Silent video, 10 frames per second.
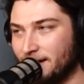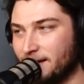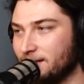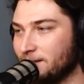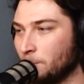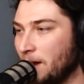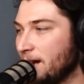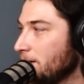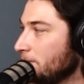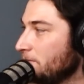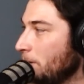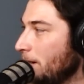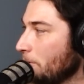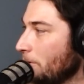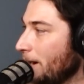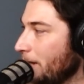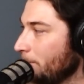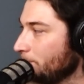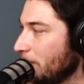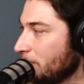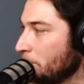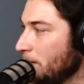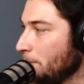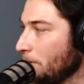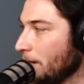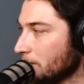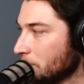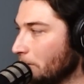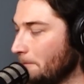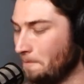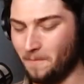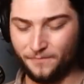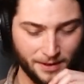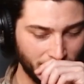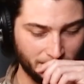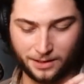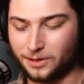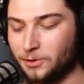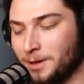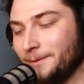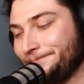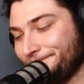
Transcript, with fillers: is made of pomegranate. It's a pomegranate syrup. Excuse me.